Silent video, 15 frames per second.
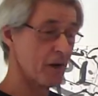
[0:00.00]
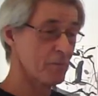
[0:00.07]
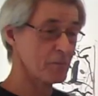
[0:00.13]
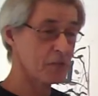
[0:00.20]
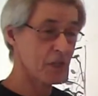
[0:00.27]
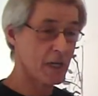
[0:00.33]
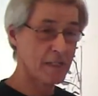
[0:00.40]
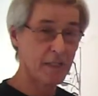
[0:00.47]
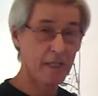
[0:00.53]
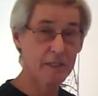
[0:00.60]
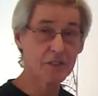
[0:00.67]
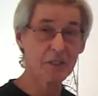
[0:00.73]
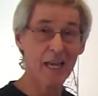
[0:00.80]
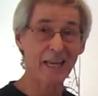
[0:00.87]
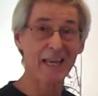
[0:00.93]
from
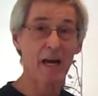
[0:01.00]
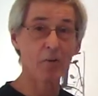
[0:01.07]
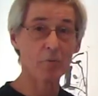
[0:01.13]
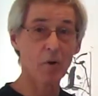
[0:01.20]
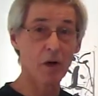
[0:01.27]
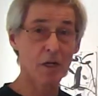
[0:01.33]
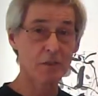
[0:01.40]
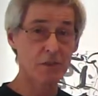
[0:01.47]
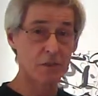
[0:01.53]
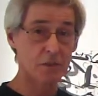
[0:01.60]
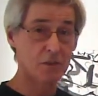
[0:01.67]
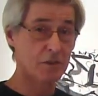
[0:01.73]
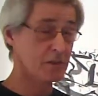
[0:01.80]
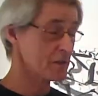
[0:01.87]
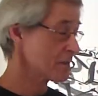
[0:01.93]
Chinese takeout
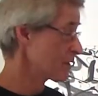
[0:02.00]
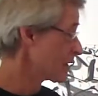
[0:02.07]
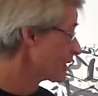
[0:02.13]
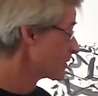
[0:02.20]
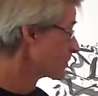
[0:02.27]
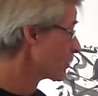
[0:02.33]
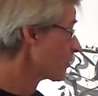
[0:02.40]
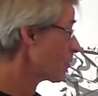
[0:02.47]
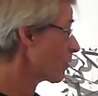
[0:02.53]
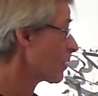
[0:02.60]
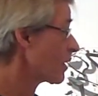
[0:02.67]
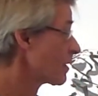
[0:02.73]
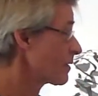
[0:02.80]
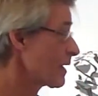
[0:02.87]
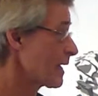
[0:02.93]
boxes.
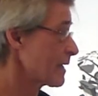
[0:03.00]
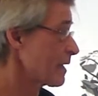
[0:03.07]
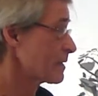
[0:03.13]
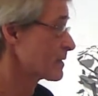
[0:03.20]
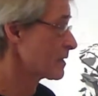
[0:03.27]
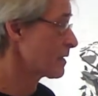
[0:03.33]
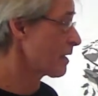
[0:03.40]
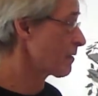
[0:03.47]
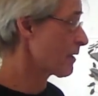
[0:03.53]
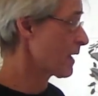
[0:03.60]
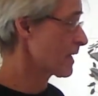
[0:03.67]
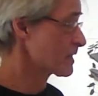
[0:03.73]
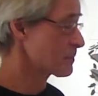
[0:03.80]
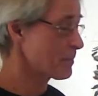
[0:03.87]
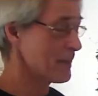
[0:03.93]
So that is
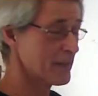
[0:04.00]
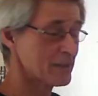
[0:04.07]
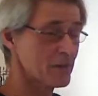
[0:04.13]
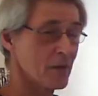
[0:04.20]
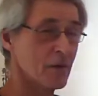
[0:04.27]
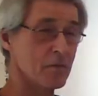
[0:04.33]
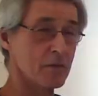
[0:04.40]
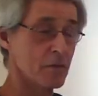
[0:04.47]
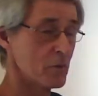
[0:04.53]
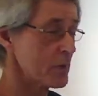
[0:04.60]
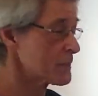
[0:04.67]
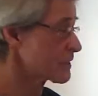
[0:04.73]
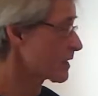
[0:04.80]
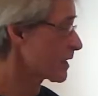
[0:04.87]
another aspect of the